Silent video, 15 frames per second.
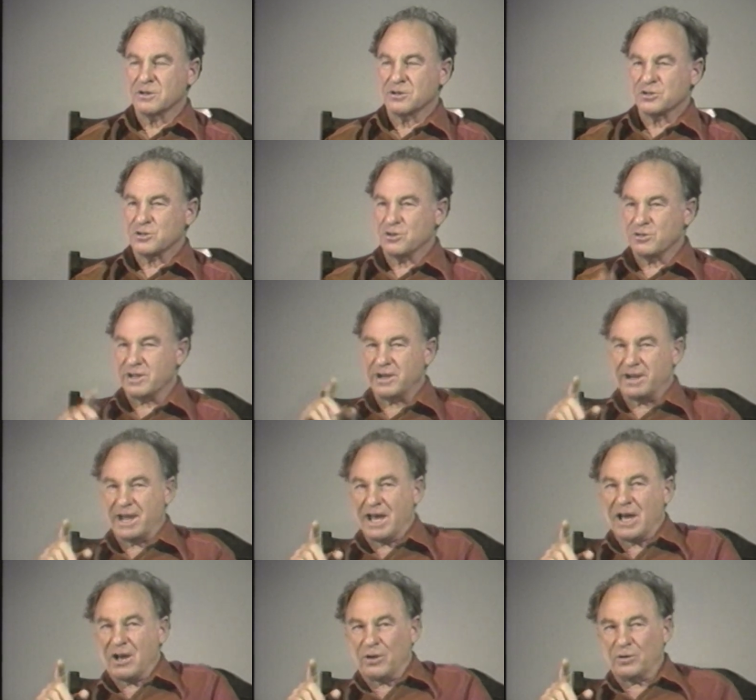So that
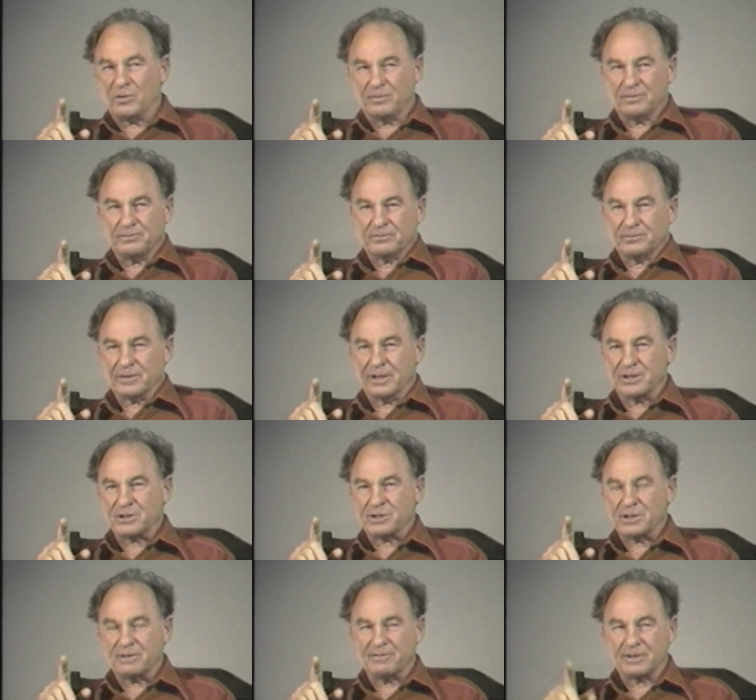now,
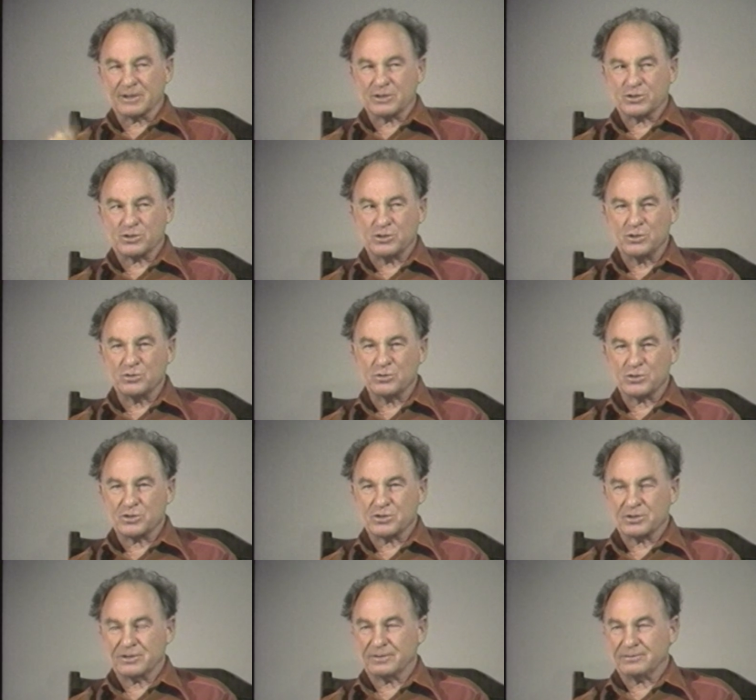instead of an
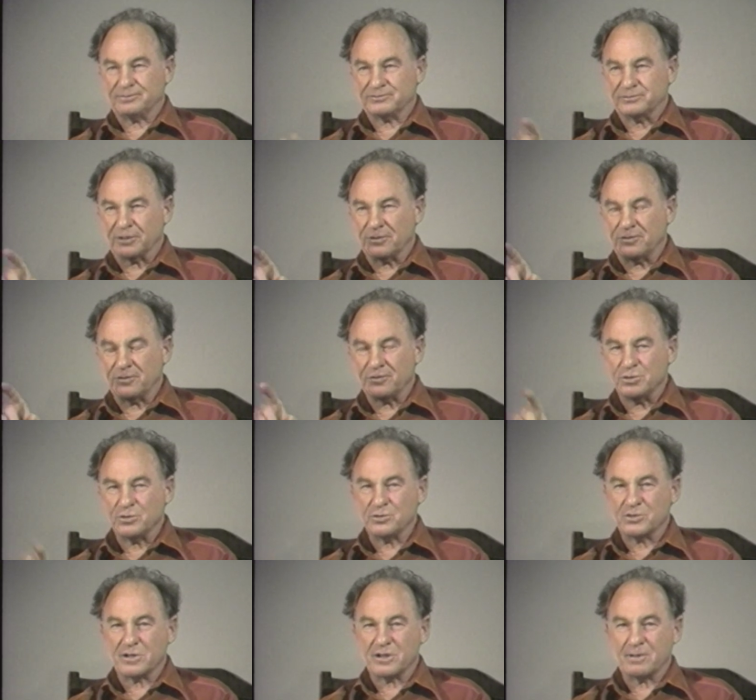excuse you've
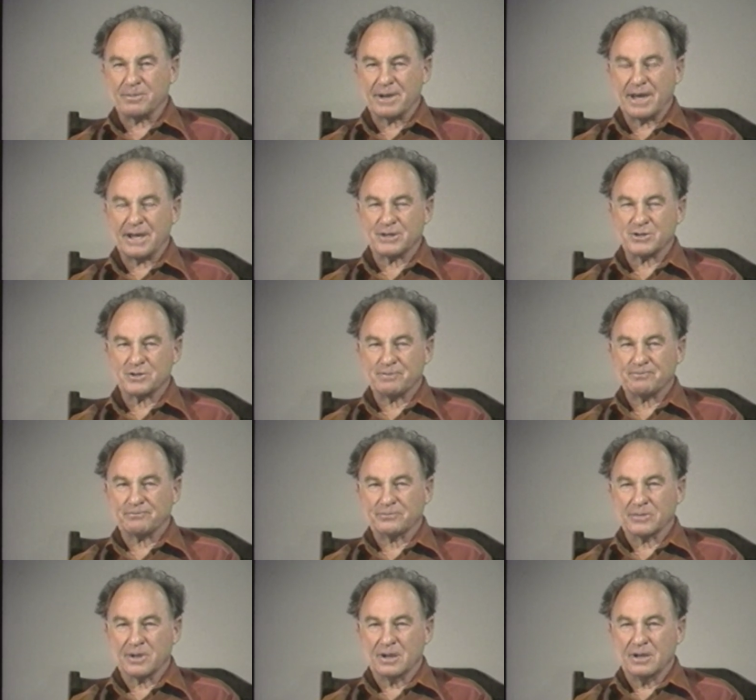used in the past,
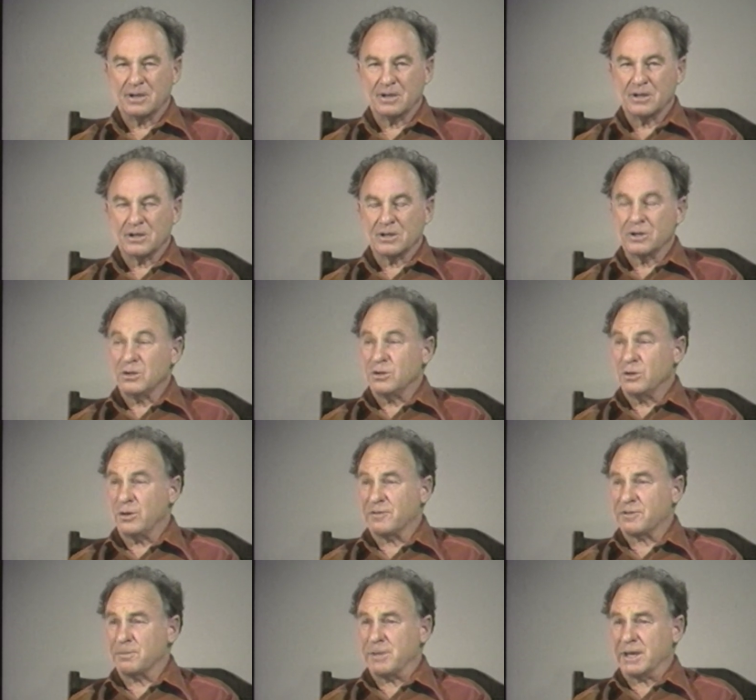you
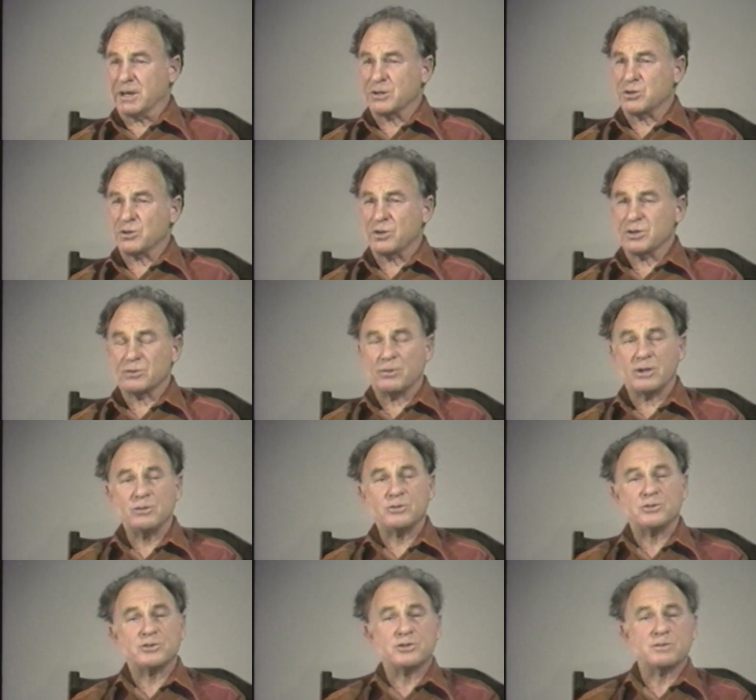have to make a choice. Why
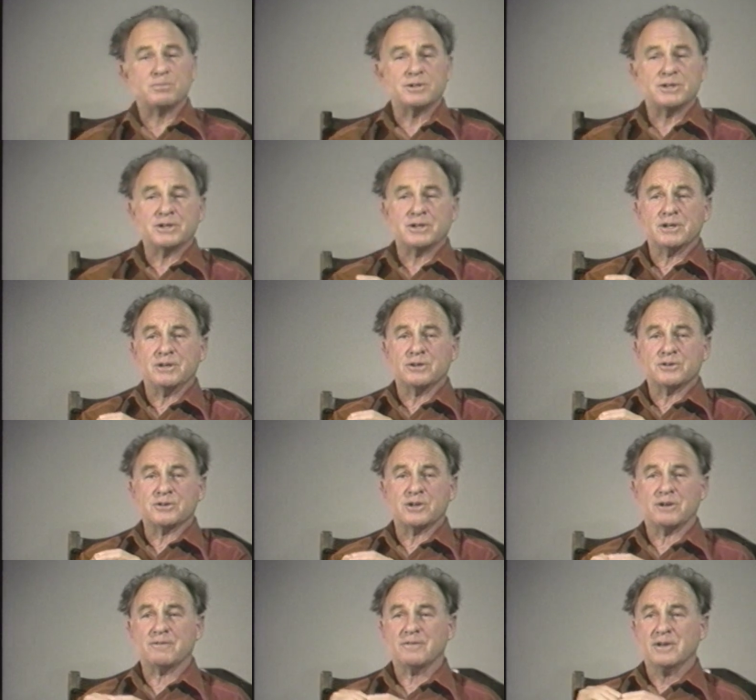don't you simply say to
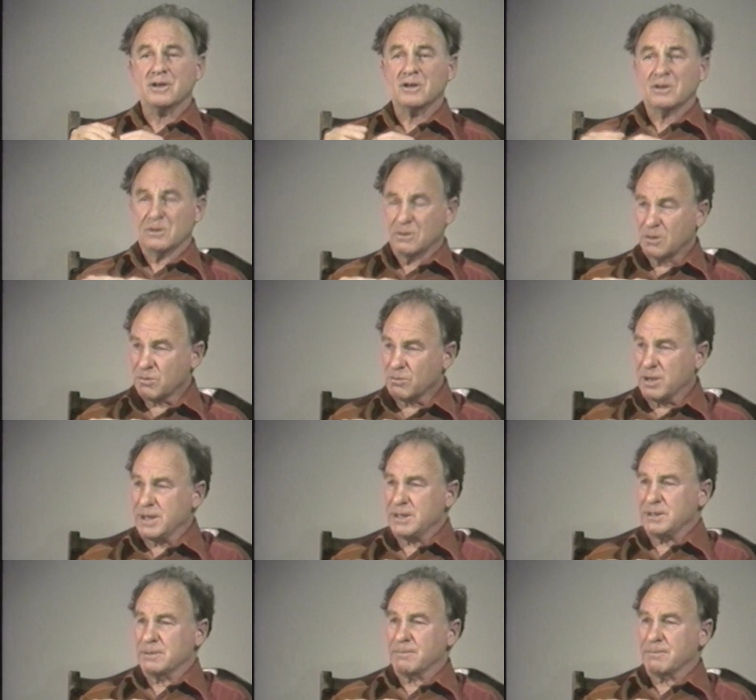yourself, all right,